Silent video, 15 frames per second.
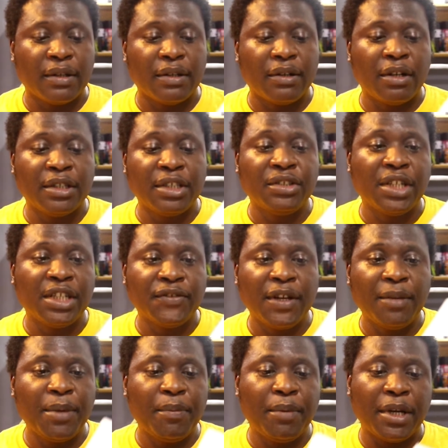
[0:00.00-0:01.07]
On the transfer
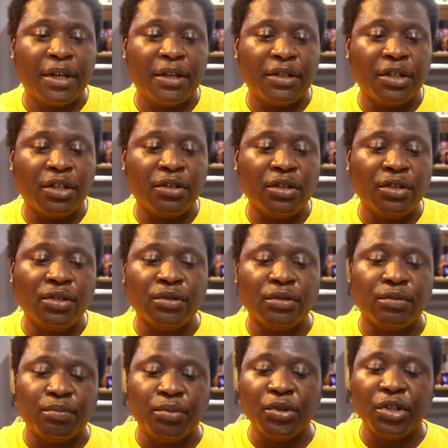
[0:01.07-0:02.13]
paper, you're going to
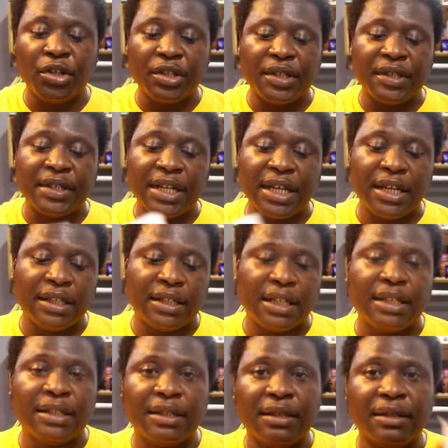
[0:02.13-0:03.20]
put your design, and